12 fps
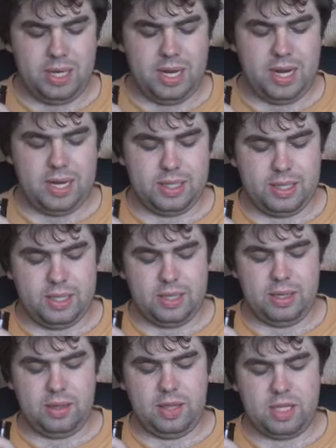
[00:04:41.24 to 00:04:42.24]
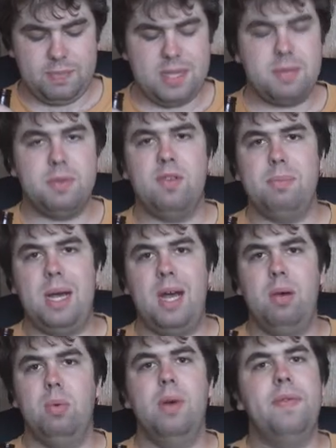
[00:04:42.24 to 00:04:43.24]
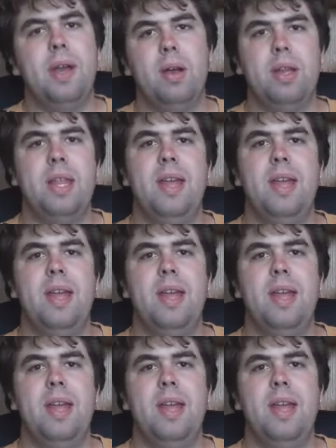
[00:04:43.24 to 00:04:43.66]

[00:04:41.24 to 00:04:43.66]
And the specimens from Baja were varied.